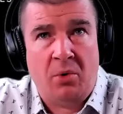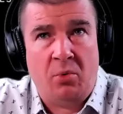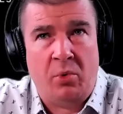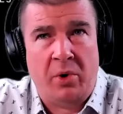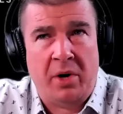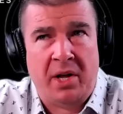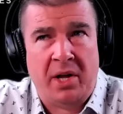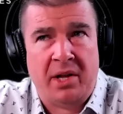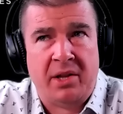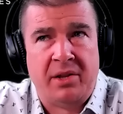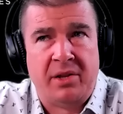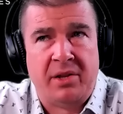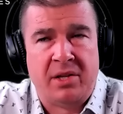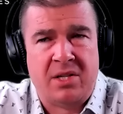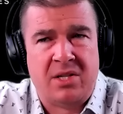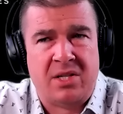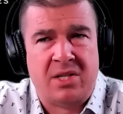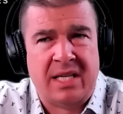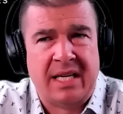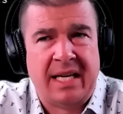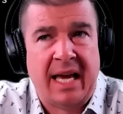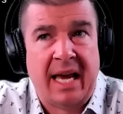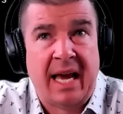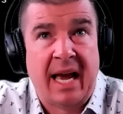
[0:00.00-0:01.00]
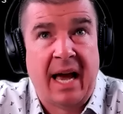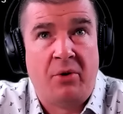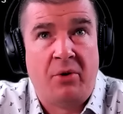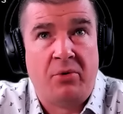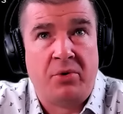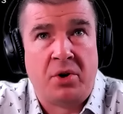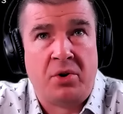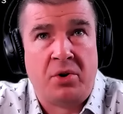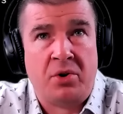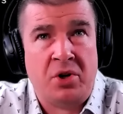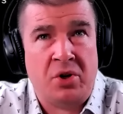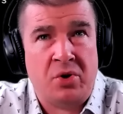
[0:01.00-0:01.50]
with seeking
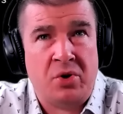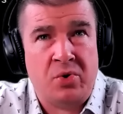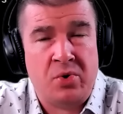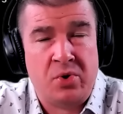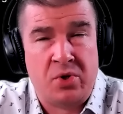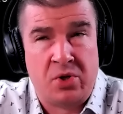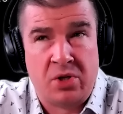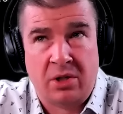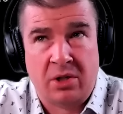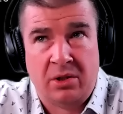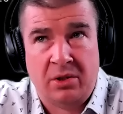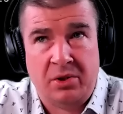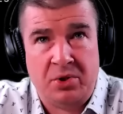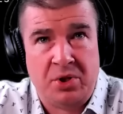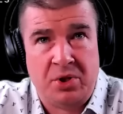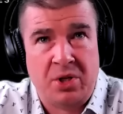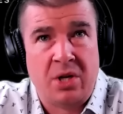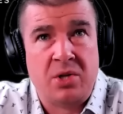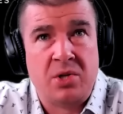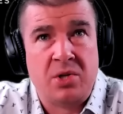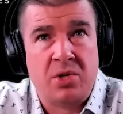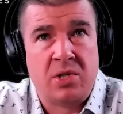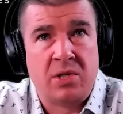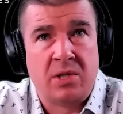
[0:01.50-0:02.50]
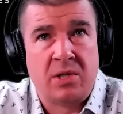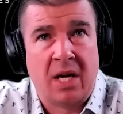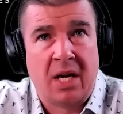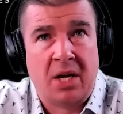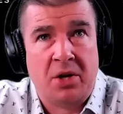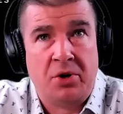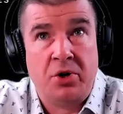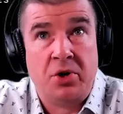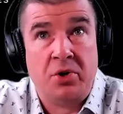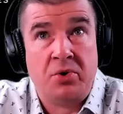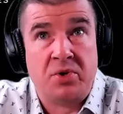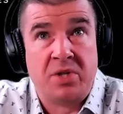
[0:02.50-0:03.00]
out new solutions,
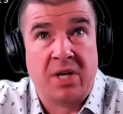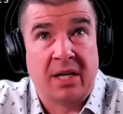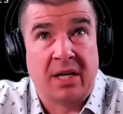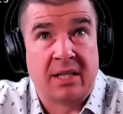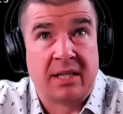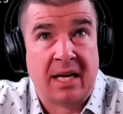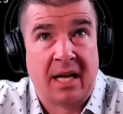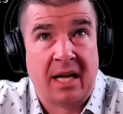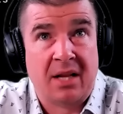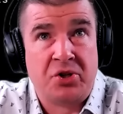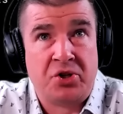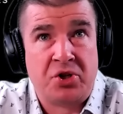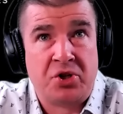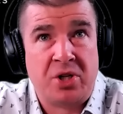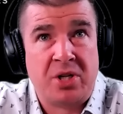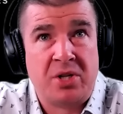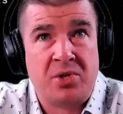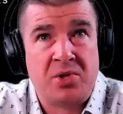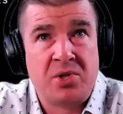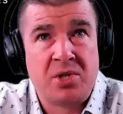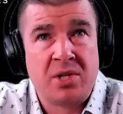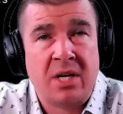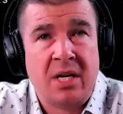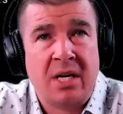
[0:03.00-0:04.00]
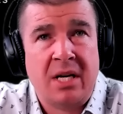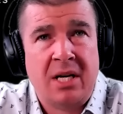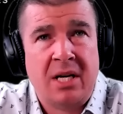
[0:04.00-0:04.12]
new technologies,